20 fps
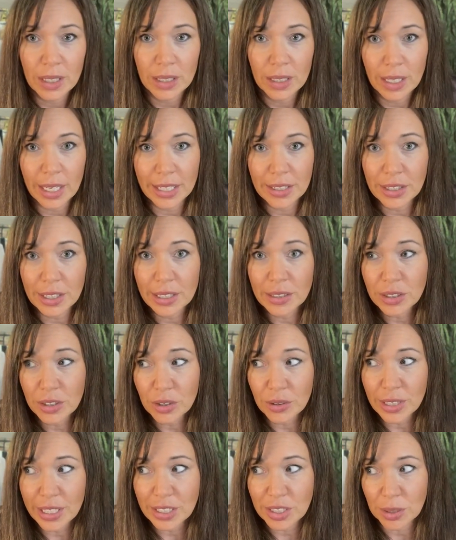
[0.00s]
And then
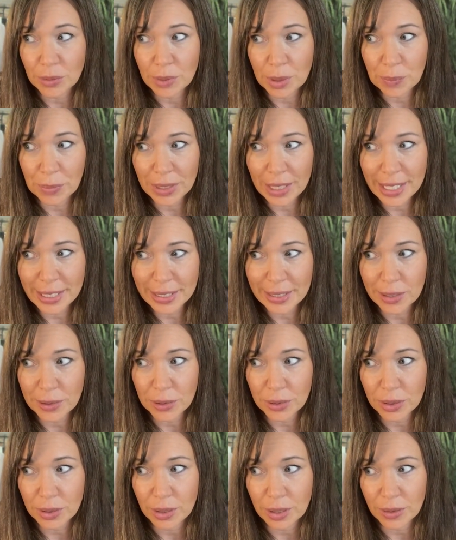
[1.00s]
you need to replace
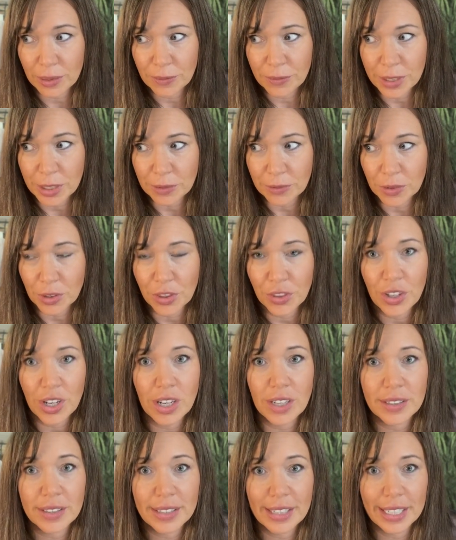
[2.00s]
those fearful
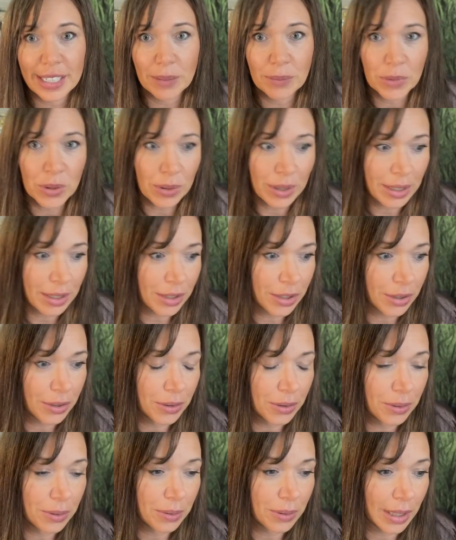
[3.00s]
thoughts like I'm going
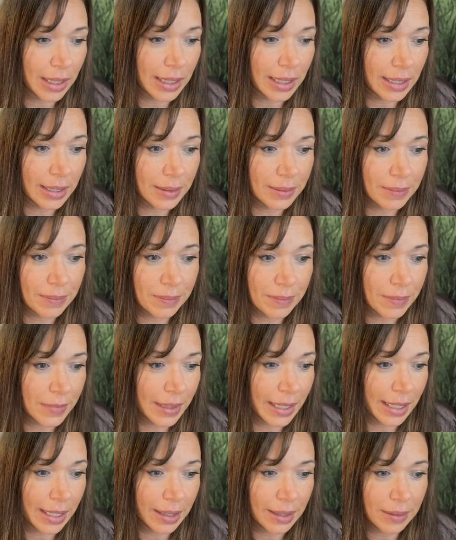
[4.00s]
to
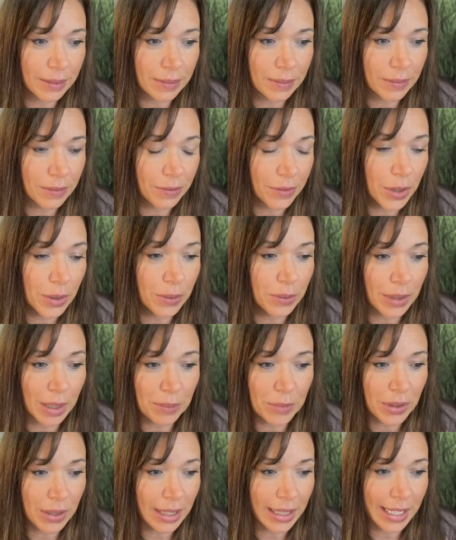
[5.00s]
get food,
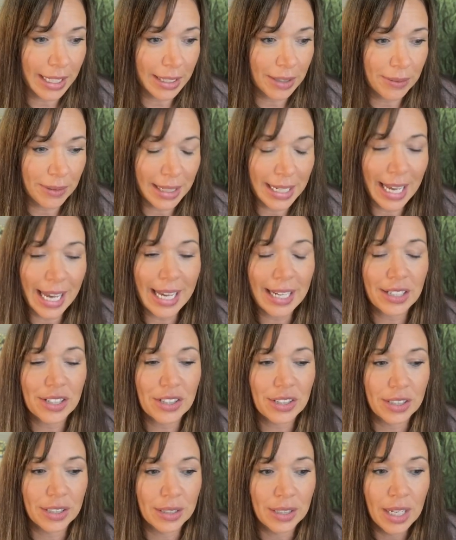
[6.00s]
I'm going to get a
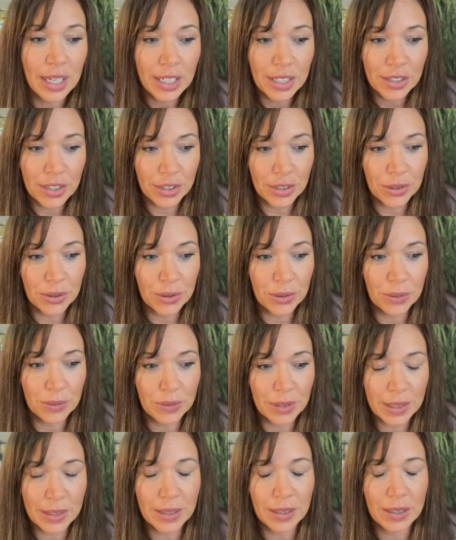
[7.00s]
reaction, to
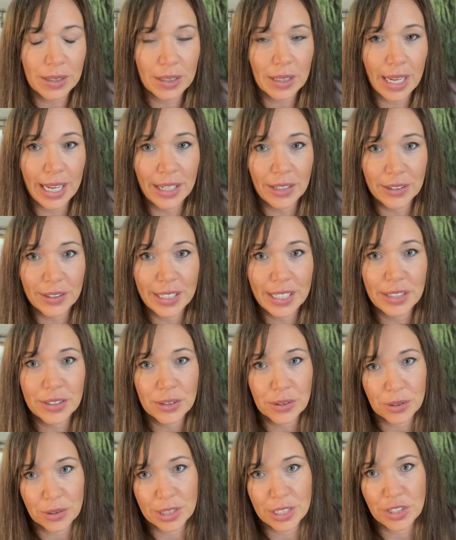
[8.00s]
this is healthy and
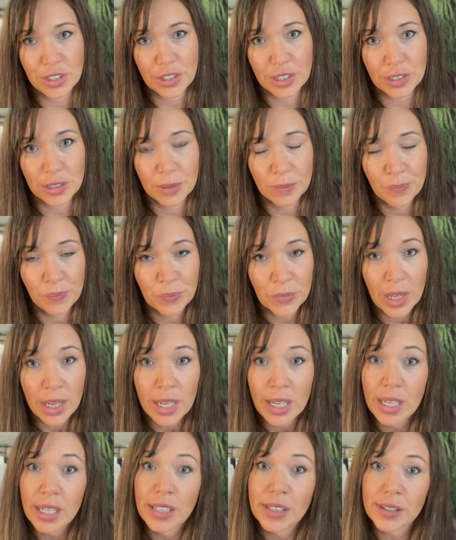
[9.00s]
nutritious.
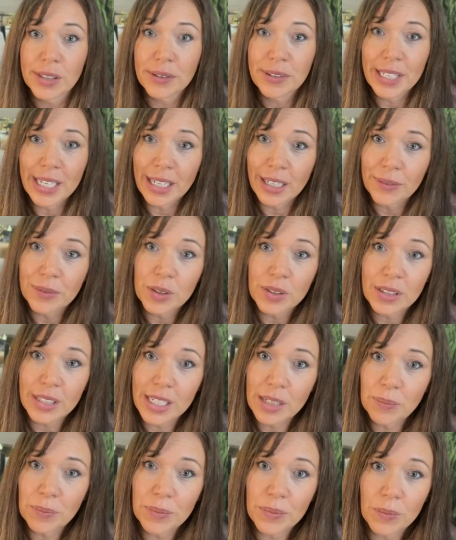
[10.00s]
So yeah, if you
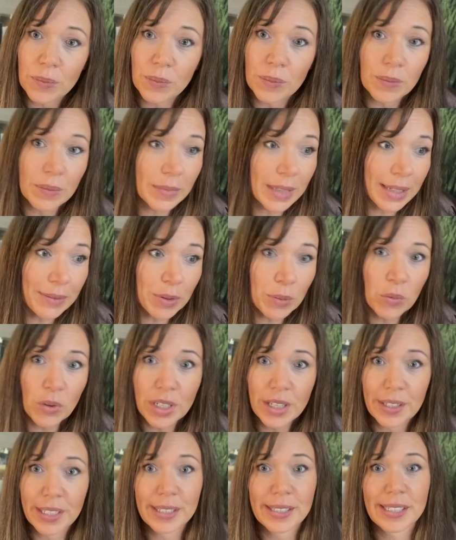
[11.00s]
skip even one
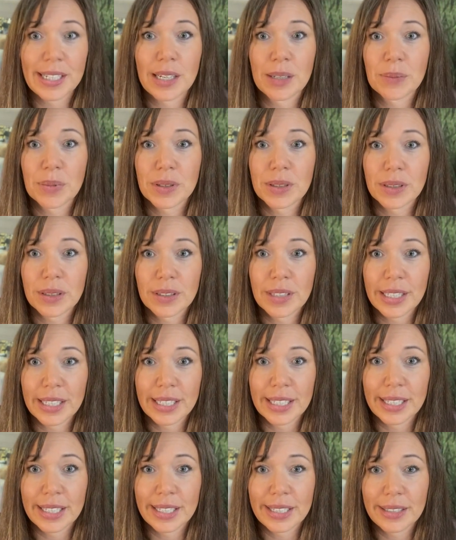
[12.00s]
of these steps,
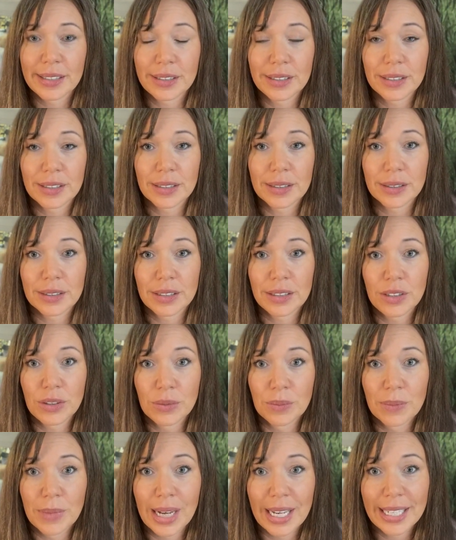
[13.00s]
then you
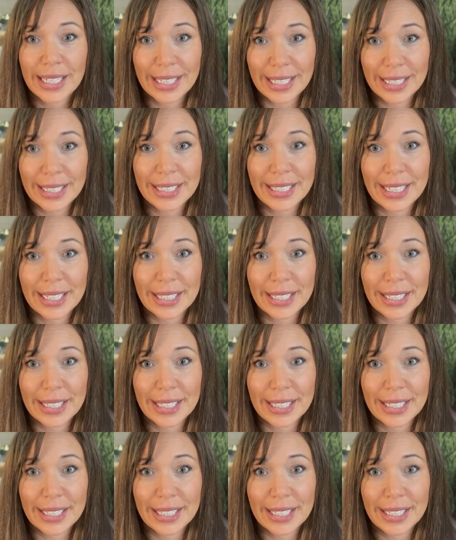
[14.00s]
might get